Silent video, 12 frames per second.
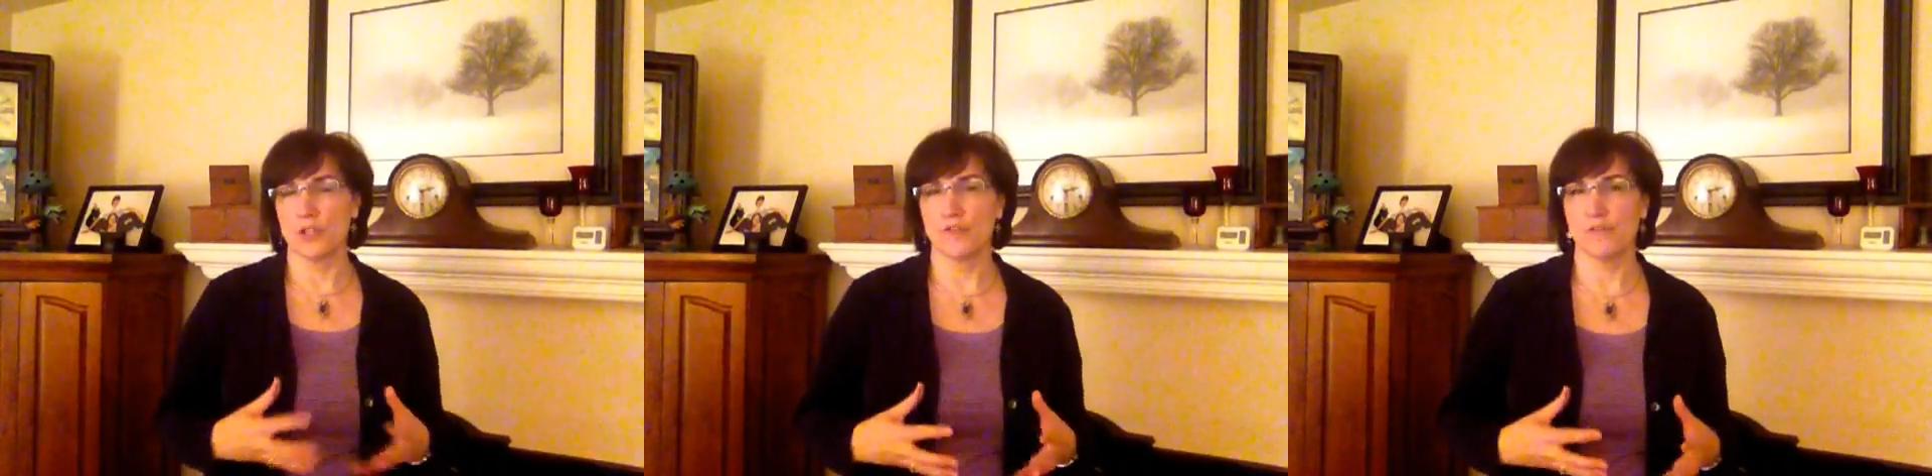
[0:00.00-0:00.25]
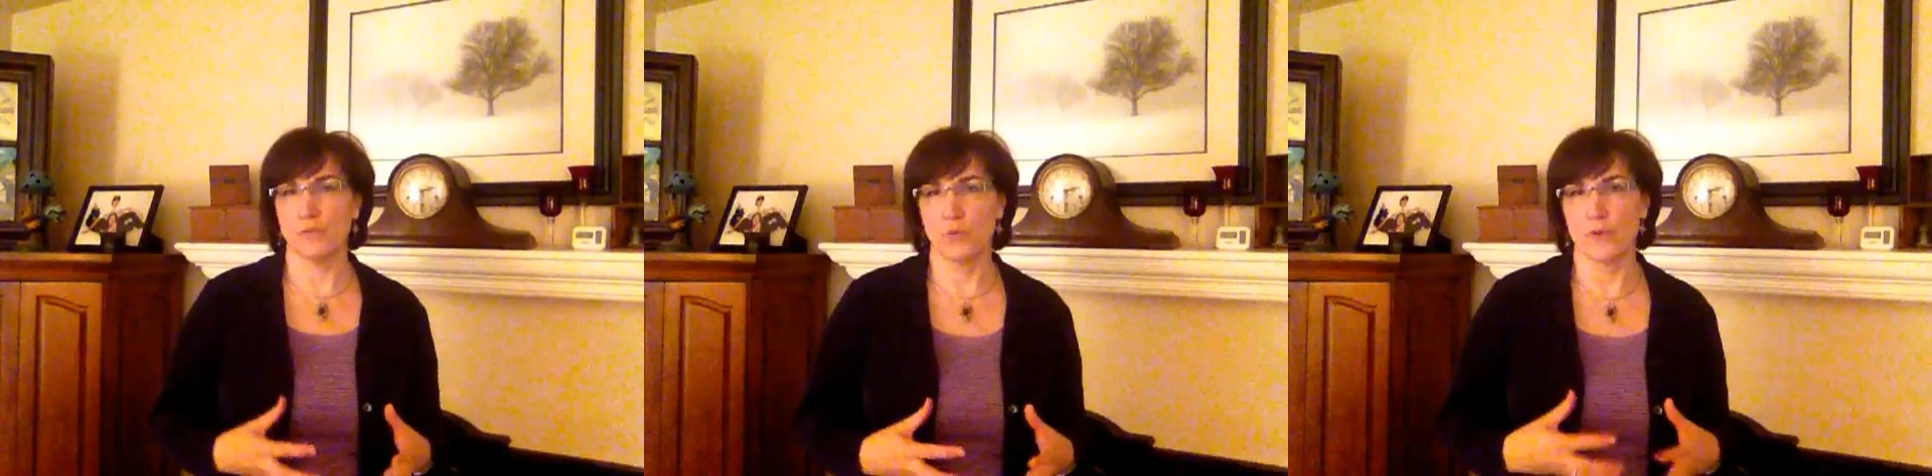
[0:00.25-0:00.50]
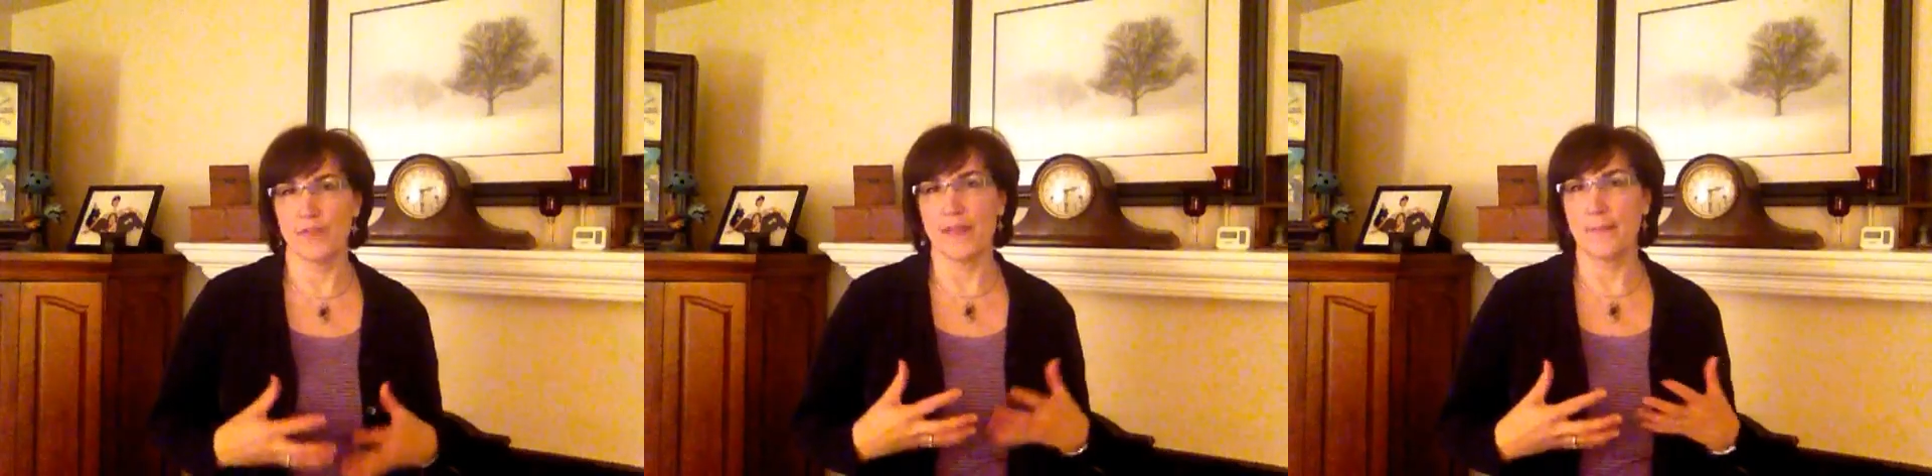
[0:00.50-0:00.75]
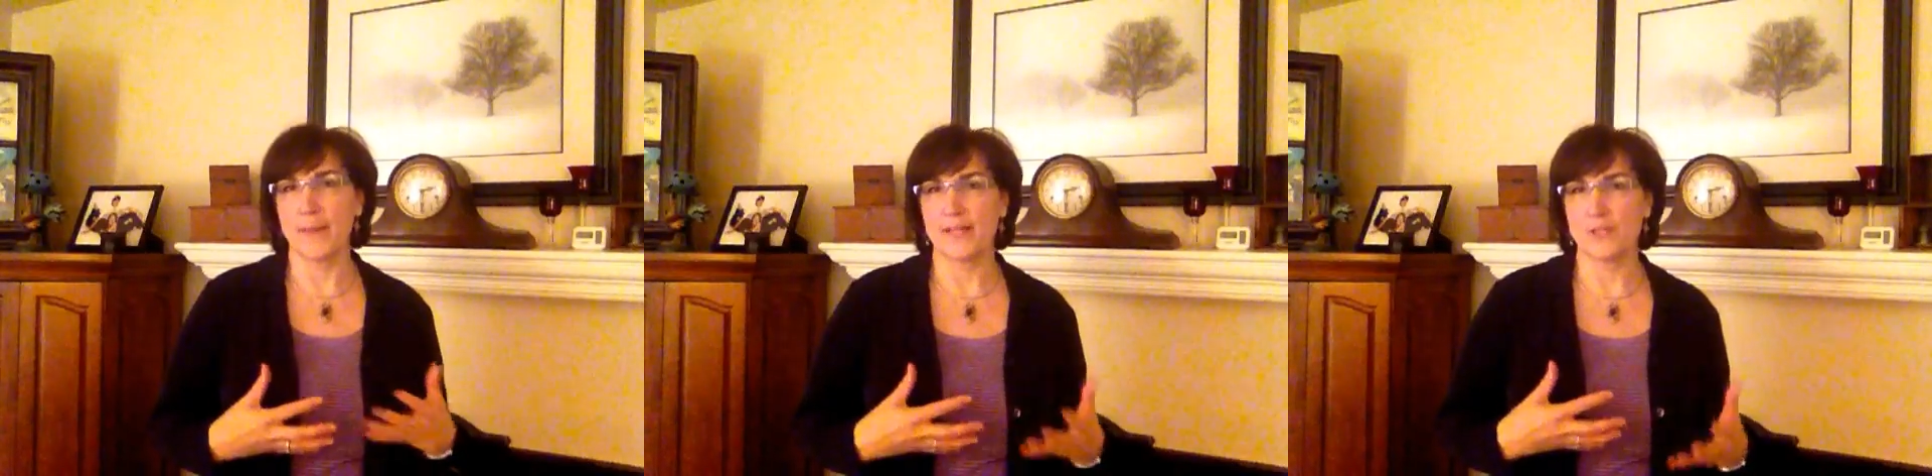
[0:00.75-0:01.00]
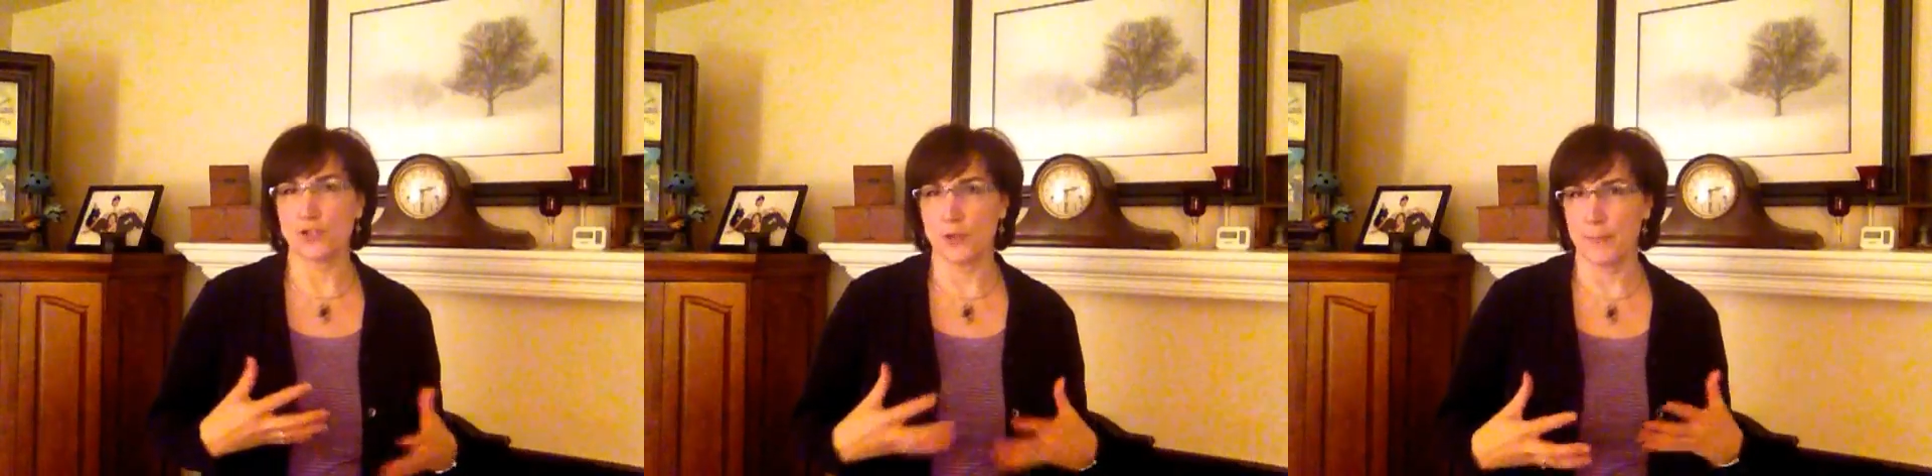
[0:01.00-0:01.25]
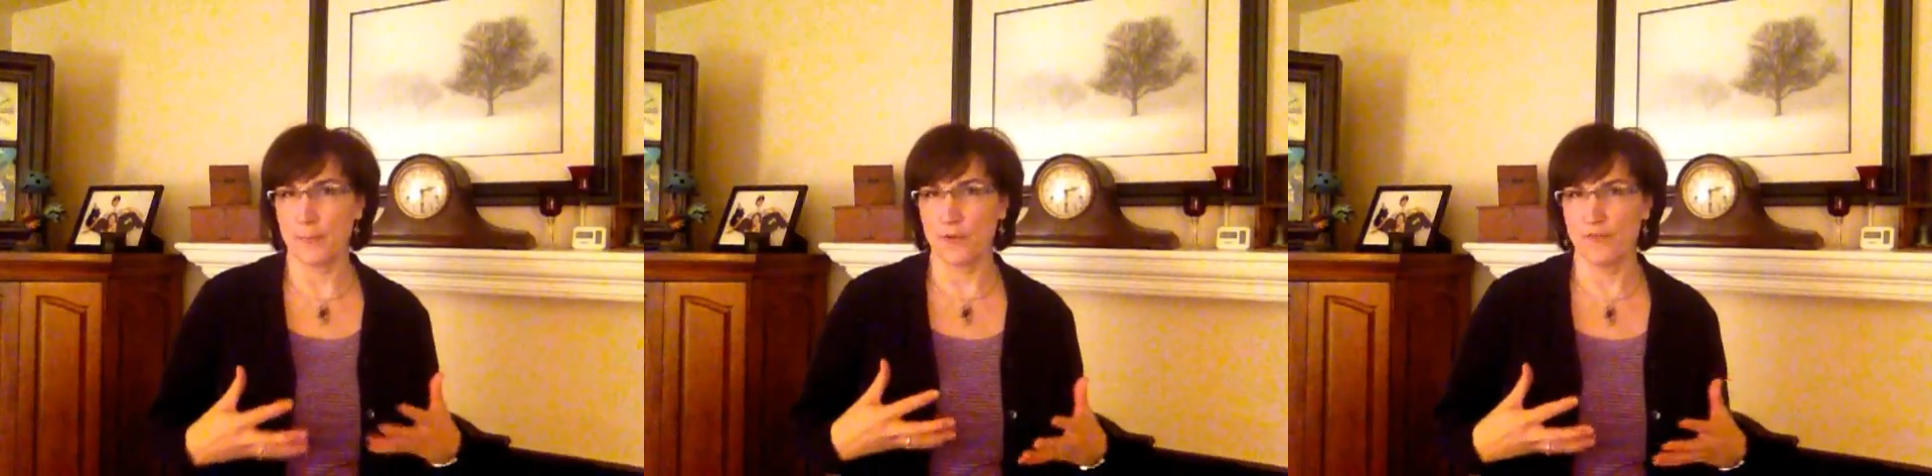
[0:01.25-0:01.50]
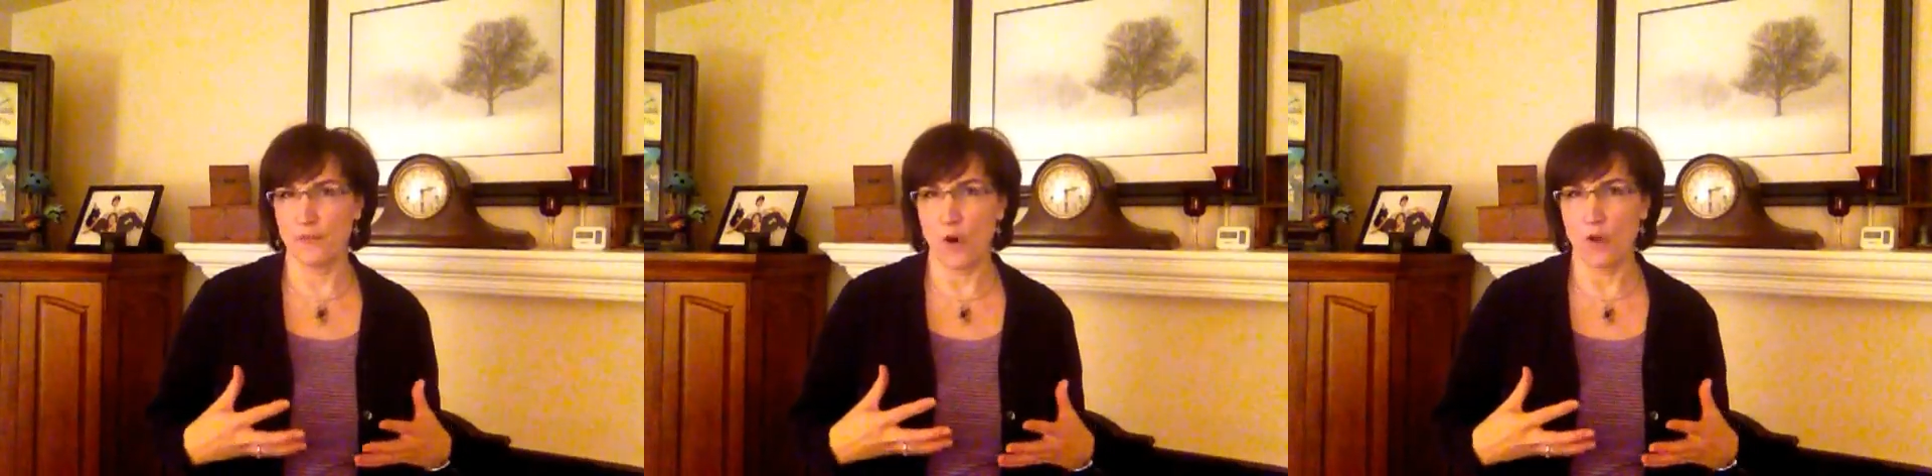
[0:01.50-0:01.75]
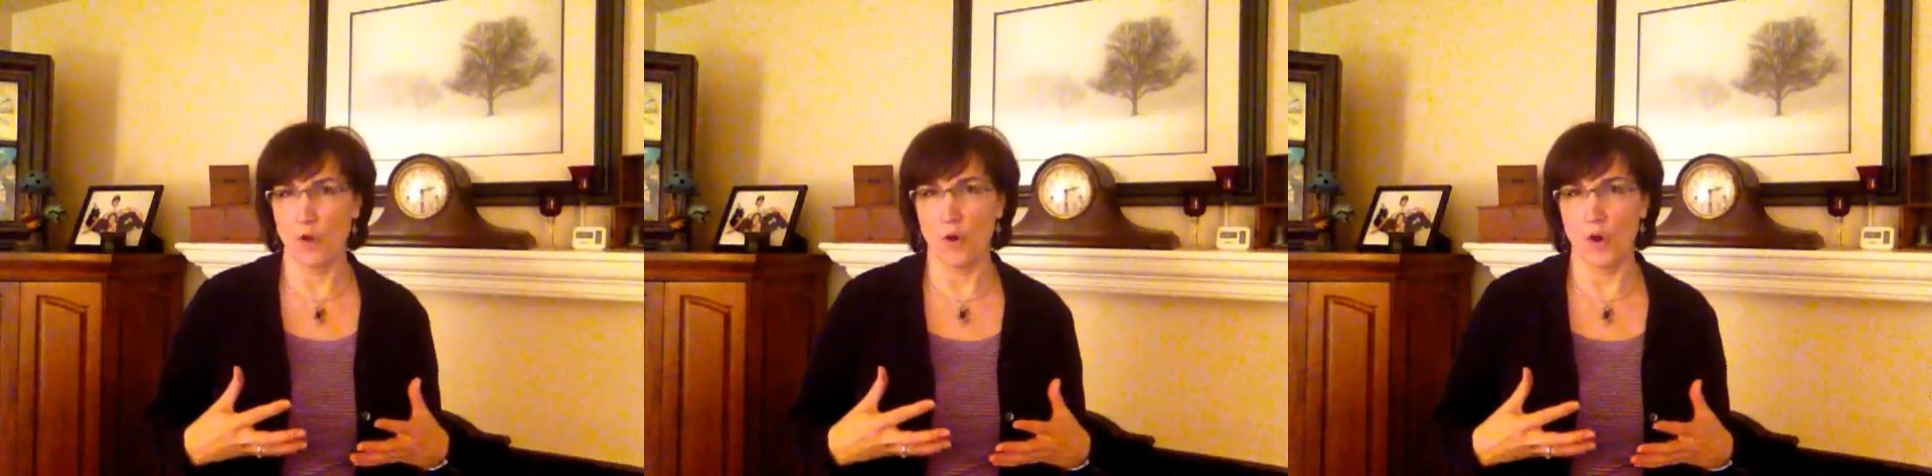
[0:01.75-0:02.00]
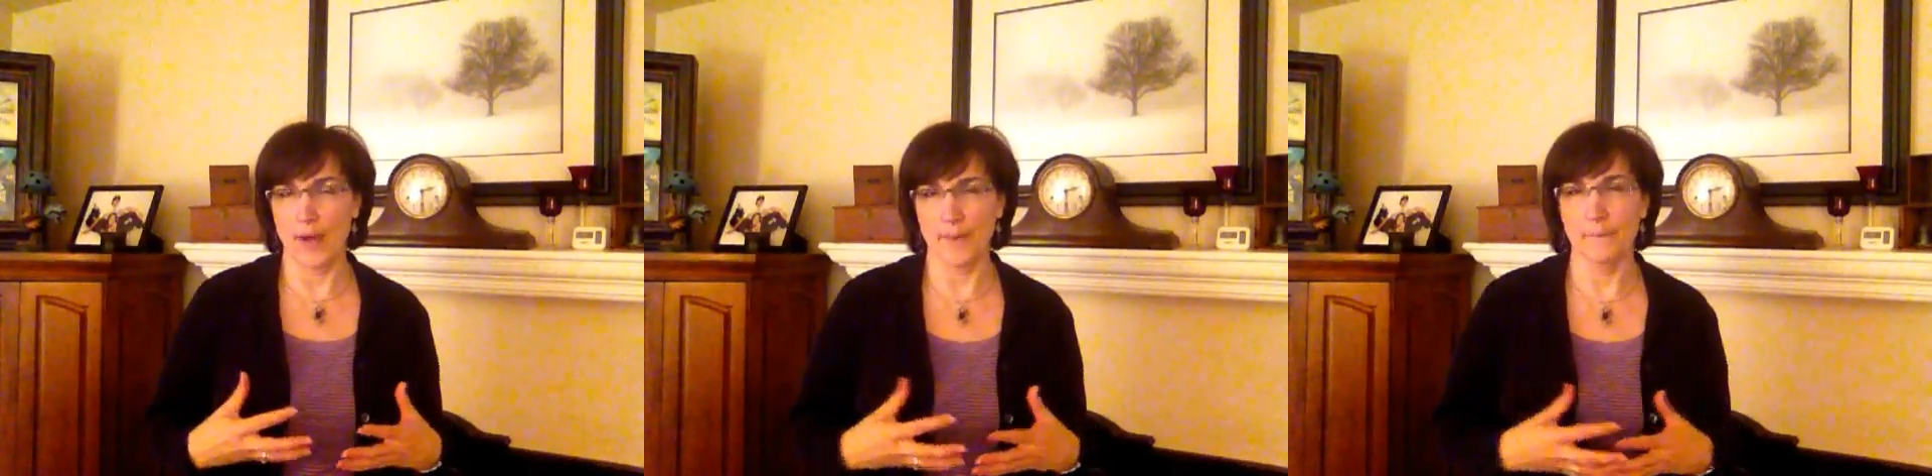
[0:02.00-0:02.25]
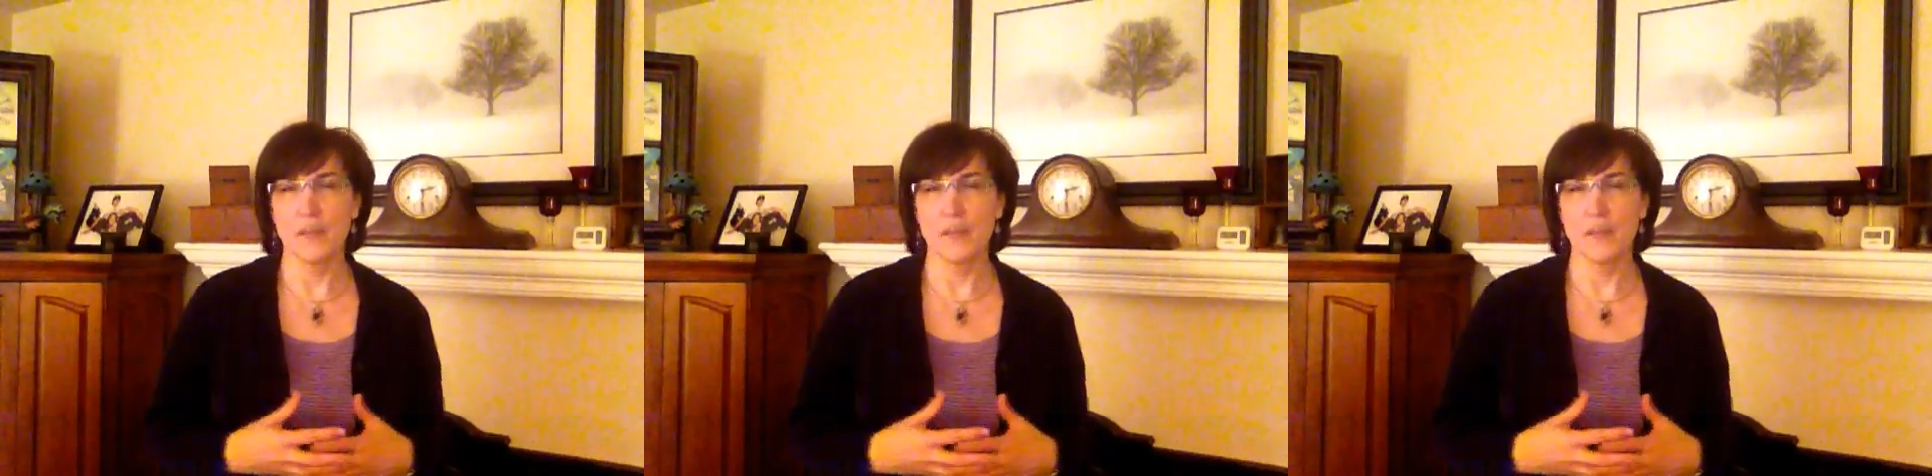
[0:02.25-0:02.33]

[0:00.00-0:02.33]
the floor that they may trip or fall on.